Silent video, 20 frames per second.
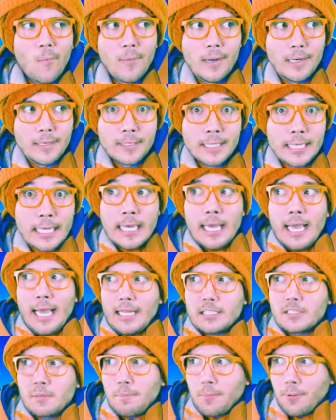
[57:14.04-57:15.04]
Well,
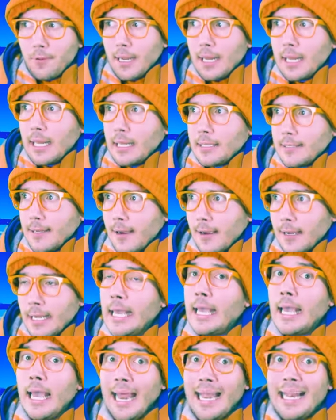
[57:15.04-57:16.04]
it's pretty
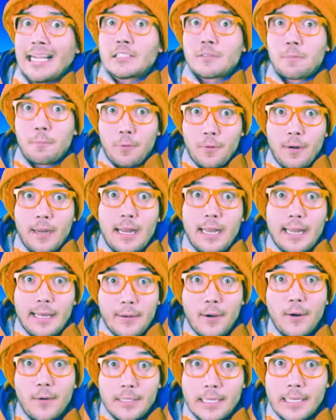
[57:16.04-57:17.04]
dark and it's
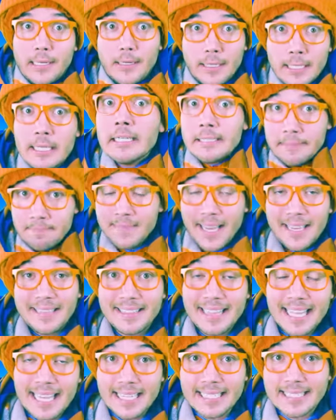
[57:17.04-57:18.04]
pretty cold here.
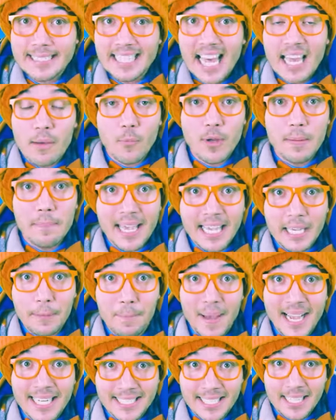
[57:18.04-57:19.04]
I think it's time we
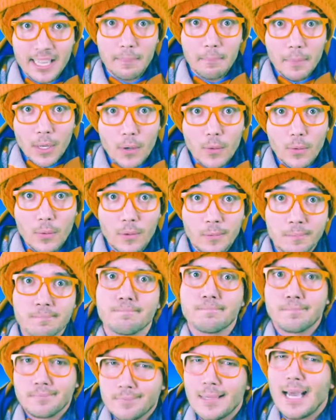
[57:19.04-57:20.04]
make it back to the
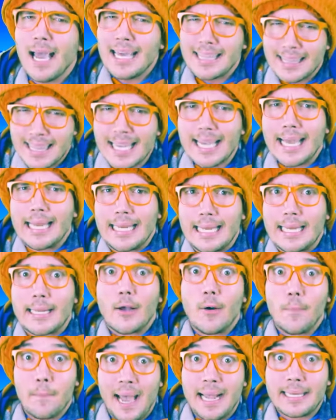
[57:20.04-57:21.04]
moon. I think I
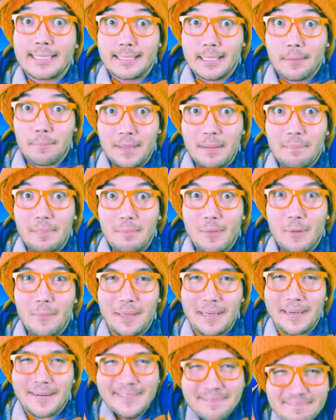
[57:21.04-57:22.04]
need to go back to the Blippi
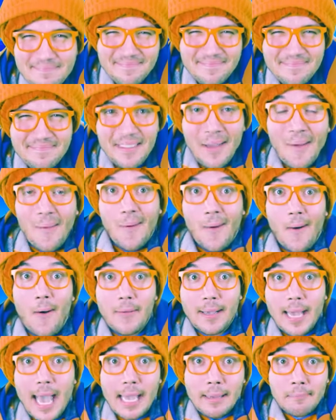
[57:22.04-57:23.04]
Mobile.
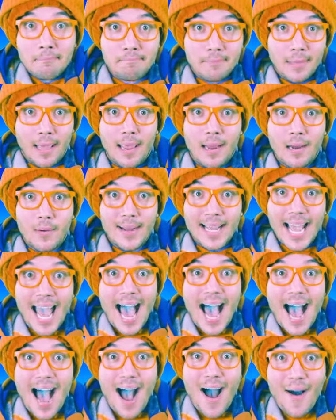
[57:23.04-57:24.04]
Okay, here we
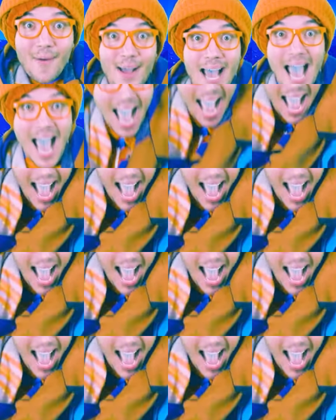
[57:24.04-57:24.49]
go!